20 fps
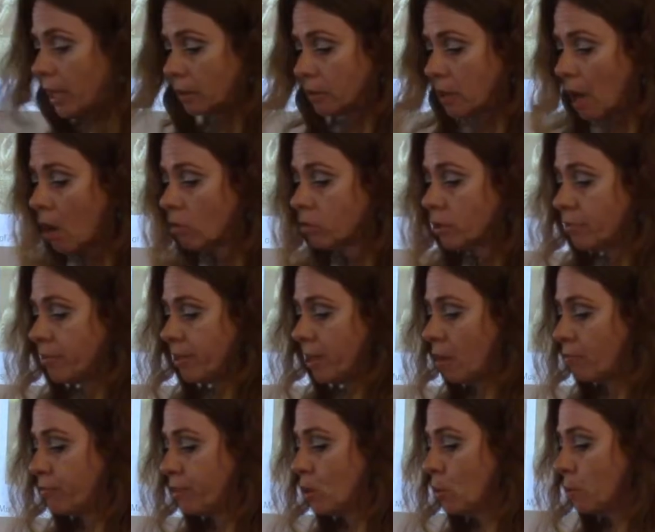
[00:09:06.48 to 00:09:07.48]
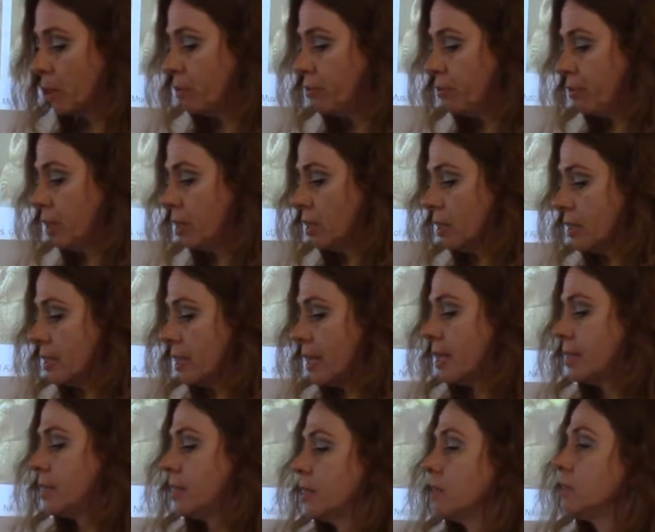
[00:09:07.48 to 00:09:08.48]
iconography of human figures
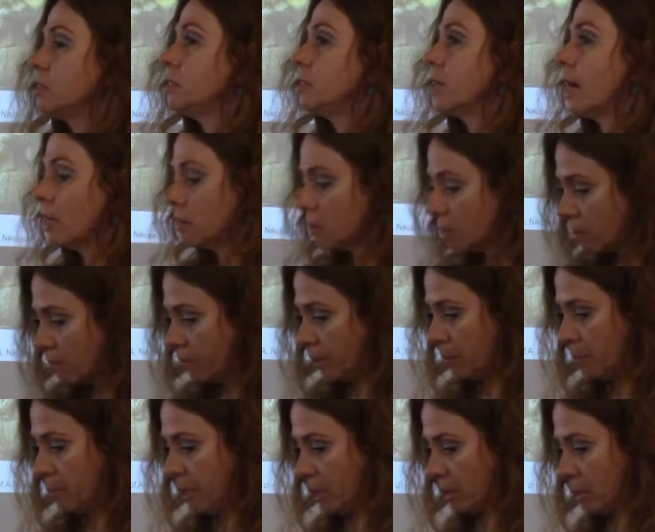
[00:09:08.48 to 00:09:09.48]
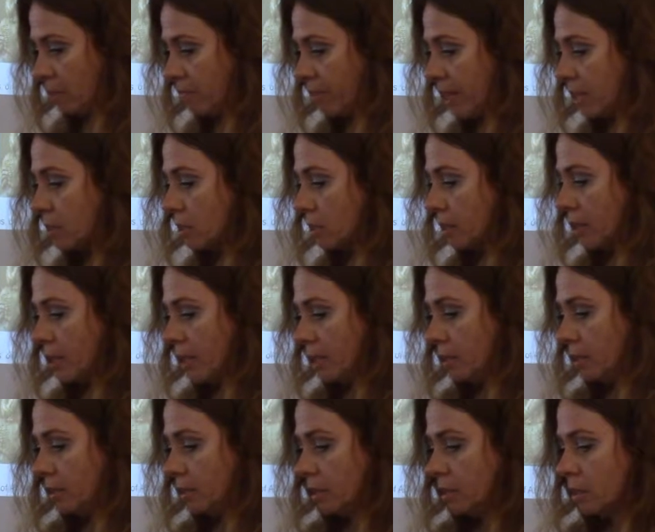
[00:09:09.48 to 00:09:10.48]
has intensively been
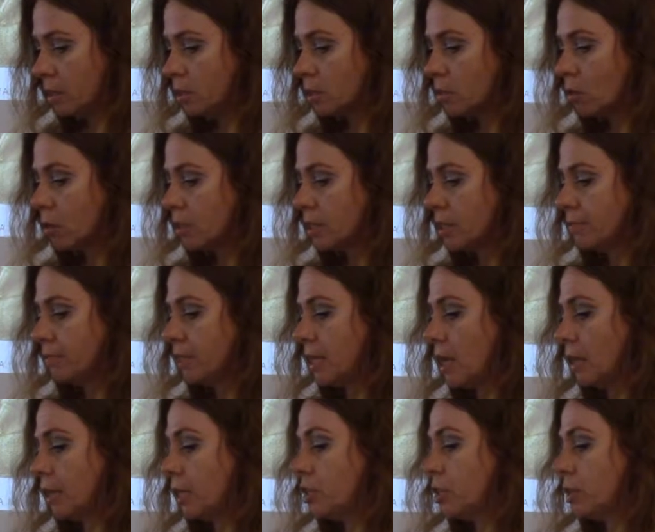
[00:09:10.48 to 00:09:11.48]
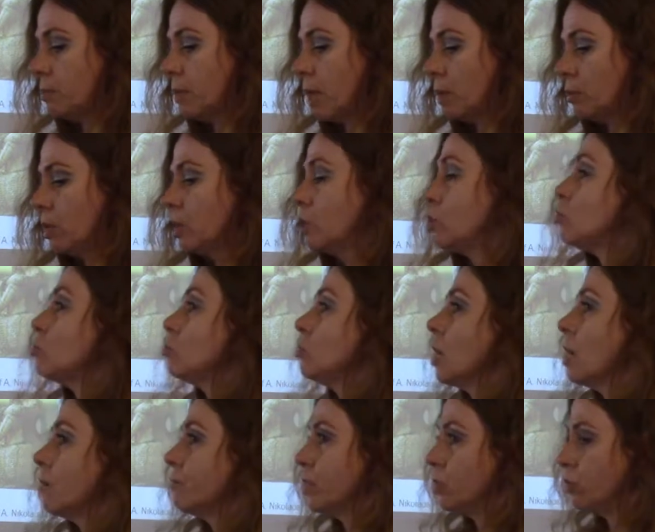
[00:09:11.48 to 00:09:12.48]
investigated as a source of knowledge about
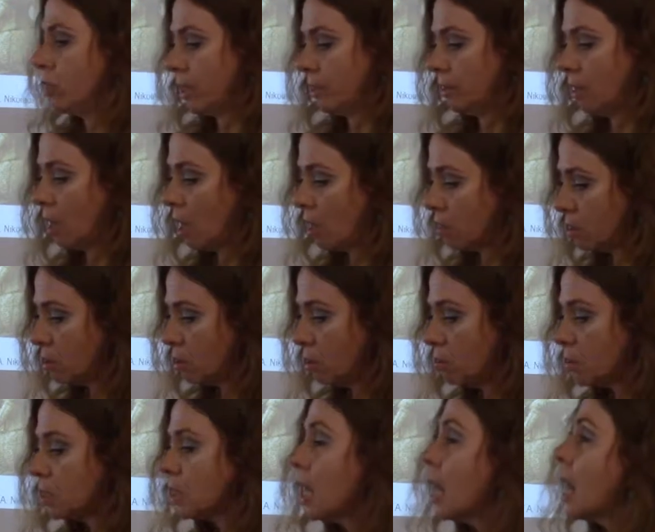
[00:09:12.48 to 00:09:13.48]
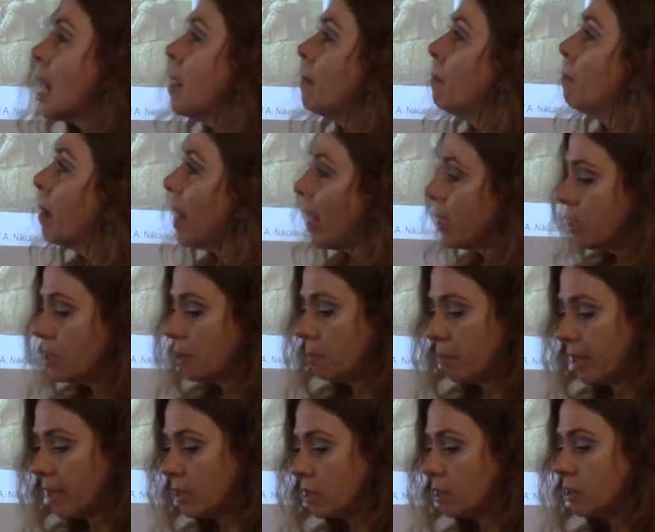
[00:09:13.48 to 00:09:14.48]
history of Aegean costumes,
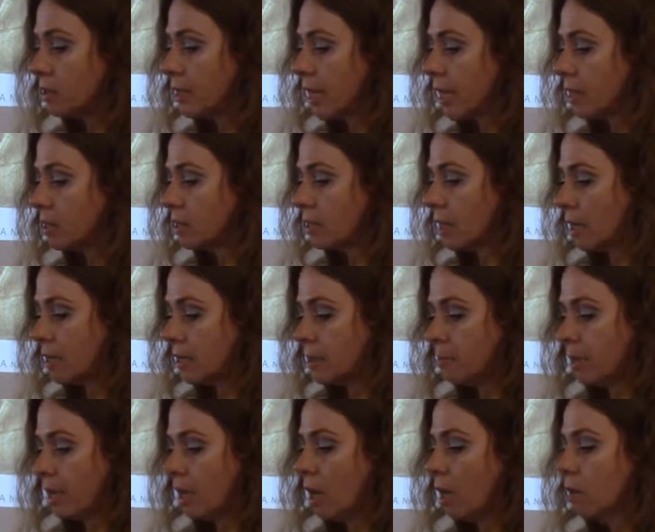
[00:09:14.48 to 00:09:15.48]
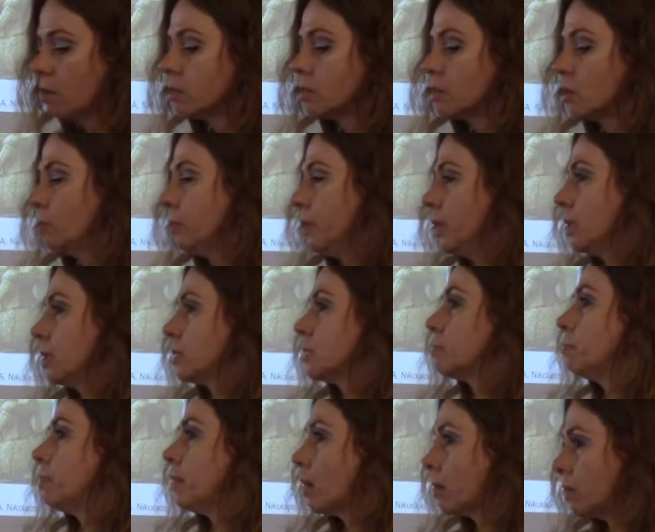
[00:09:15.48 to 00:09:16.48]
but pattern textiles may also be
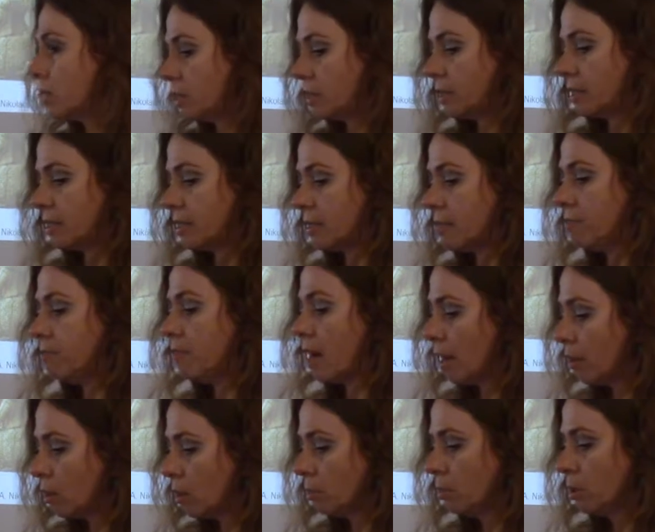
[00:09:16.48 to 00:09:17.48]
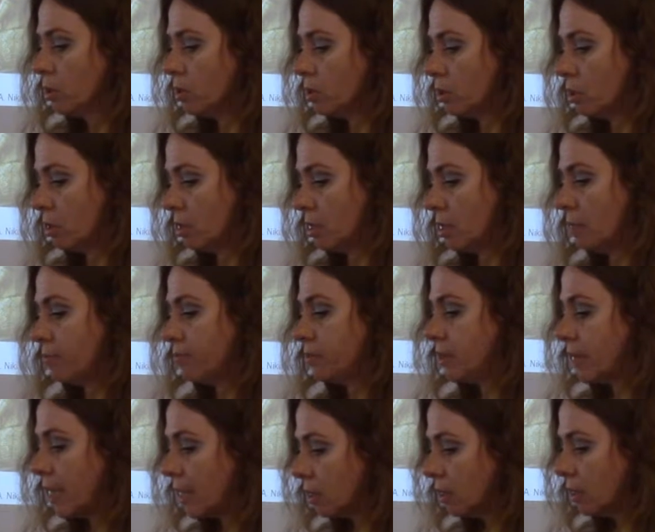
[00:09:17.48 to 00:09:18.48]
exploited as a valuable source
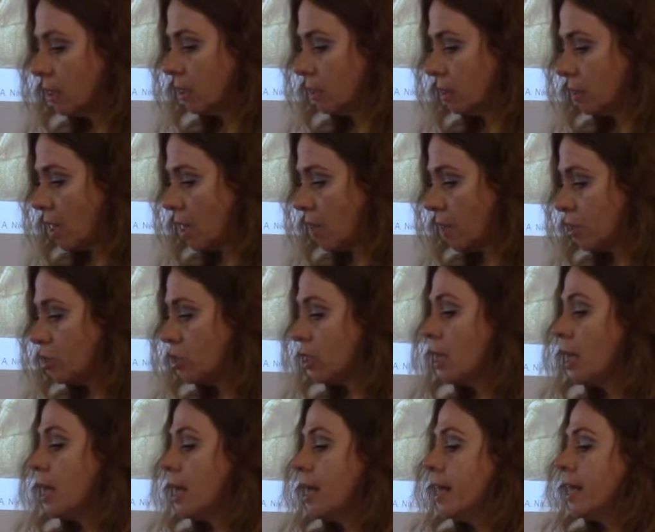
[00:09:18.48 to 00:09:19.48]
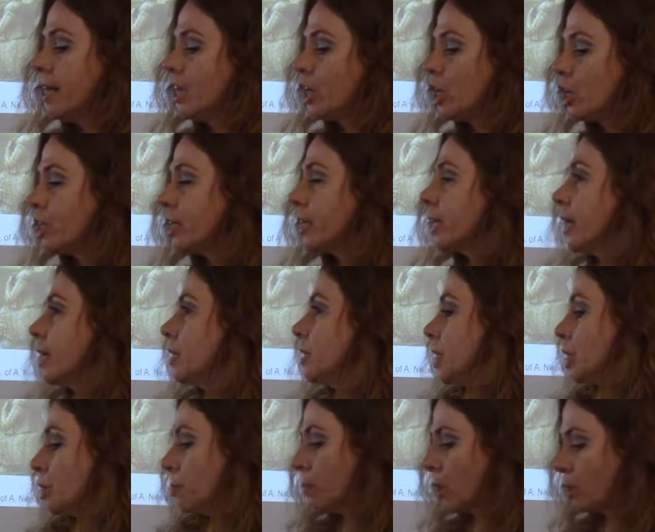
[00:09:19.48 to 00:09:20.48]
of technical knowledge,
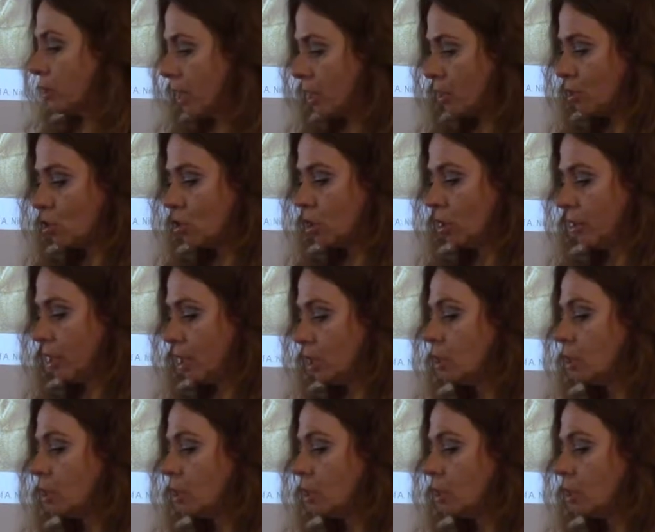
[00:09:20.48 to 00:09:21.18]
indicating potential